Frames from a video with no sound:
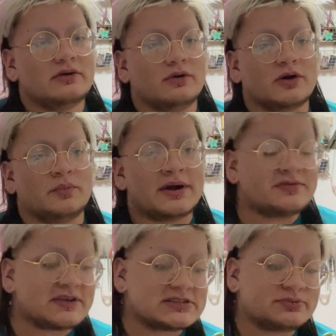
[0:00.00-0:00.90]
or
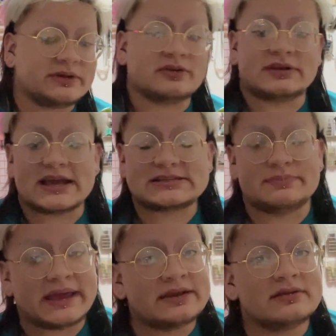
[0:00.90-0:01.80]
what this week or next
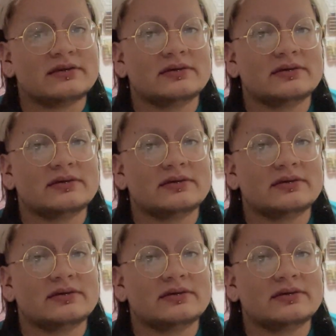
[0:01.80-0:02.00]
meant.